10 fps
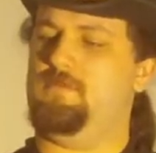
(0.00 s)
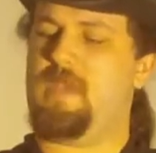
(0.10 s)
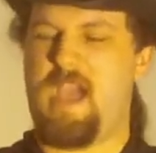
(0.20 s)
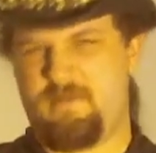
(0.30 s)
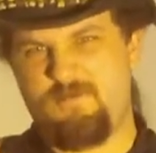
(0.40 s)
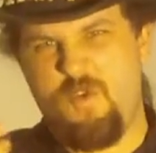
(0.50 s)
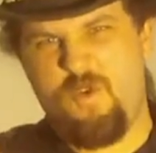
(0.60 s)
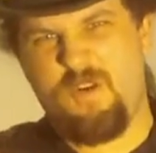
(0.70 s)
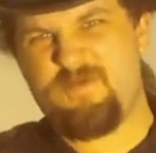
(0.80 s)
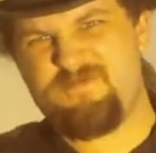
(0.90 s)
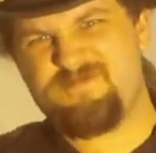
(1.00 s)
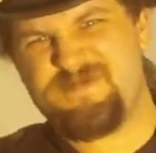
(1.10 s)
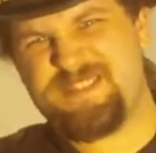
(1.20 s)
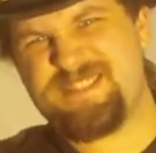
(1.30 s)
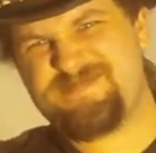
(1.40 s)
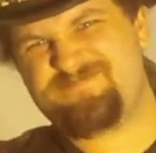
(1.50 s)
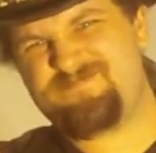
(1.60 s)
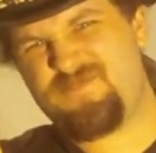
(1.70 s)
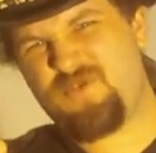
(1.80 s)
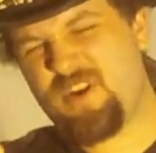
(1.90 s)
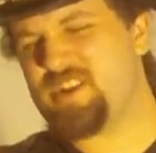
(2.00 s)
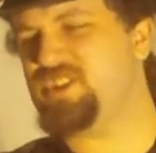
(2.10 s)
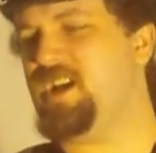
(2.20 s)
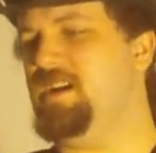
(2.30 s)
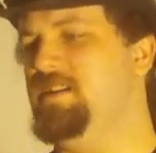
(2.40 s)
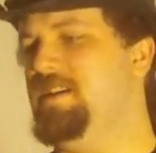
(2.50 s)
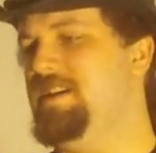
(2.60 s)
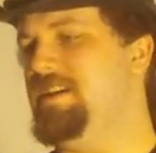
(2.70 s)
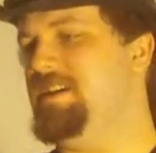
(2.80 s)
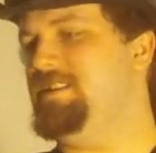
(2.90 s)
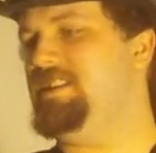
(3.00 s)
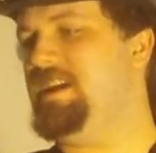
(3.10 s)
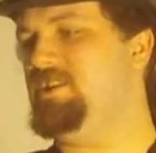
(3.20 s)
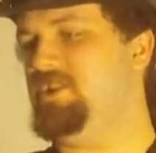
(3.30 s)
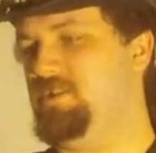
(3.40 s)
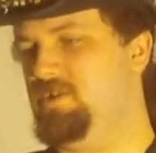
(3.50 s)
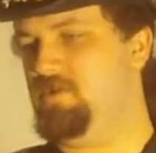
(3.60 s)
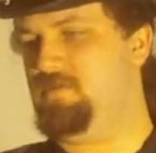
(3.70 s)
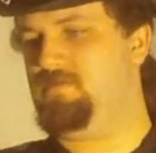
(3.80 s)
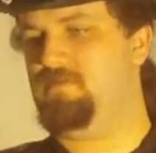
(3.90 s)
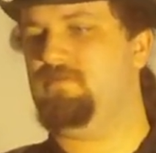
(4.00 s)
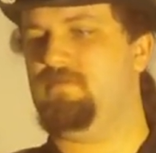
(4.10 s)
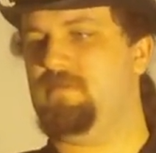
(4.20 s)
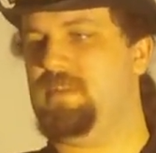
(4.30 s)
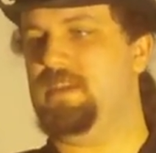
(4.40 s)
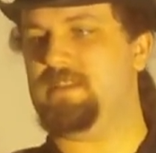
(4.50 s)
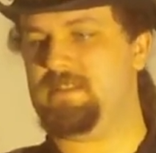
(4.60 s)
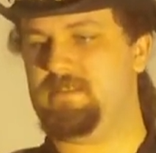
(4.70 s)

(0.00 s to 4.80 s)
add more pressure and tension to this